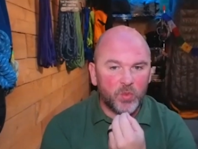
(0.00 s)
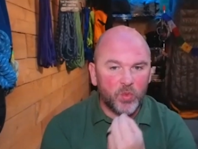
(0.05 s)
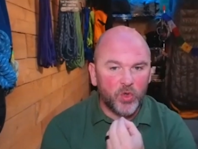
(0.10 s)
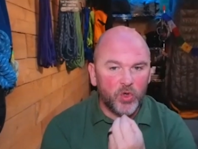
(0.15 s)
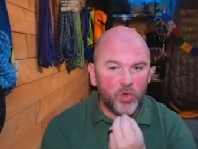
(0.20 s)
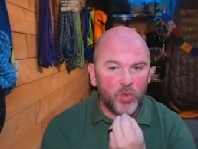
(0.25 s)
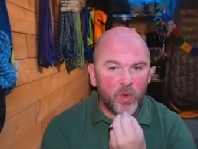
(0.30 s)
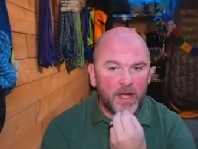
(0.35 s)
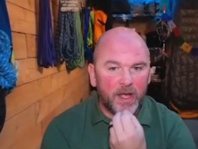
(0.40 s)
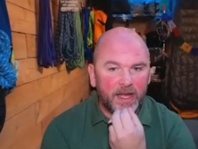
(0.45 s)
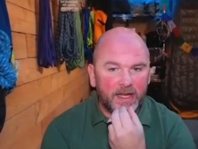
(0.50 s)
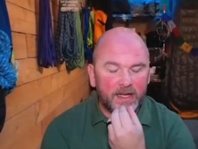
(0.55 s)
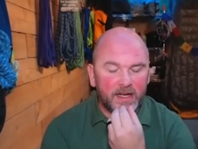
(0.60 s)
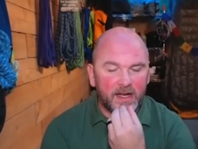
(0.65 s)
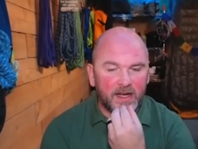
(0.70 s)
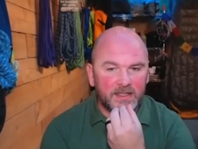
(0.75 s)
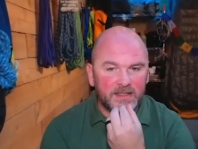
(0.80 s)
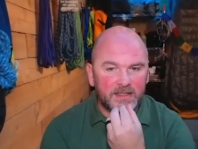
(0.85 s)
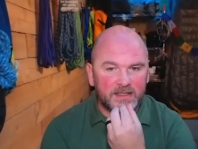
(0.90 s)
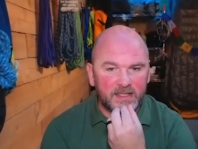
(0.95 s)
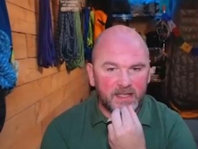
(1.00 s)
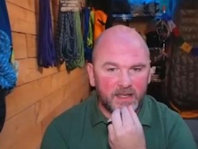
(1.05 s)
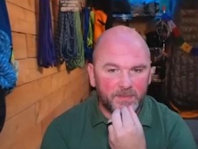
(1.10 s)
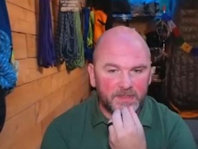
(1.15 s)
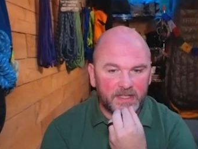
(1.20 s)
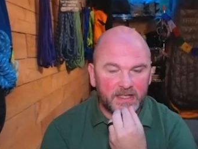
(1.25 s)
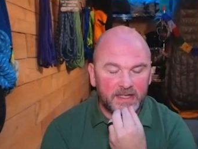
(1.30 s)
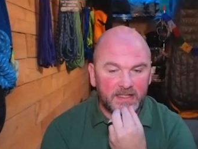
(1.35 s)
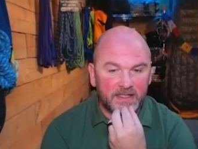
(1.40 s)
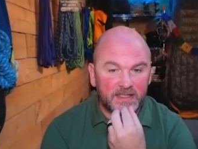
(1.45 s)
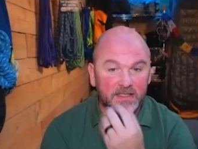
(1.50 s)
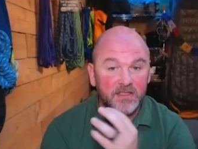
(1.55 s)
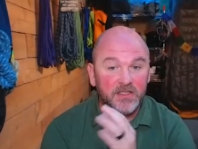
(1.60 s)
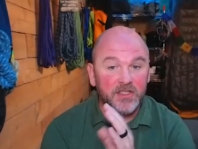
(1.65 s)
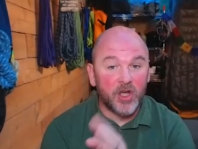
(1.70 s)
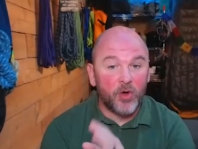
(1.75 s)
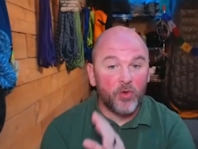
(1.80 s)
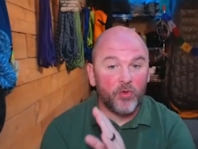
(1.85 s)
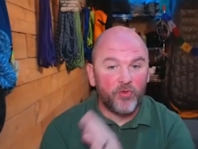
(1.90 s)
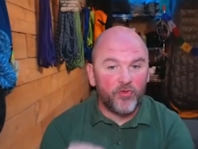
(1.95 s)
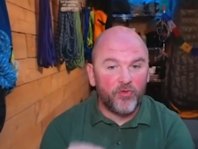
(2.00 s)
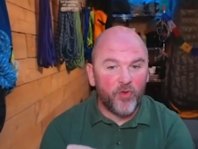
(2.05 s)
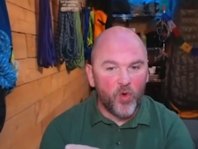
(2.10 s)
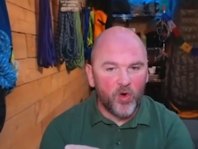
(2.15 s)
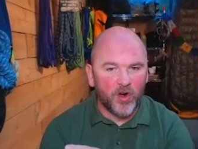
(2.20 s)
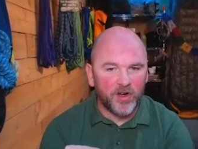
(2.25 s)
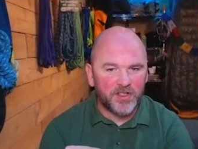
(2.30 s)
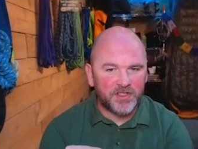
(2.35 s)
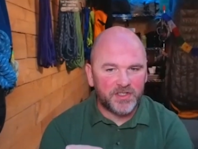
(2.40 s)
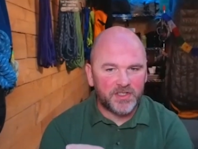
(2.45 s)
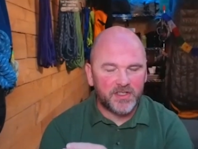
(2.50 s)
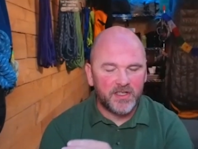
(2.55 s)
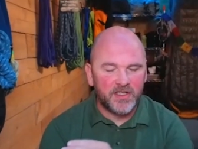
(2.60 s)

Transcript: Wu Wei concept, and it's don't force.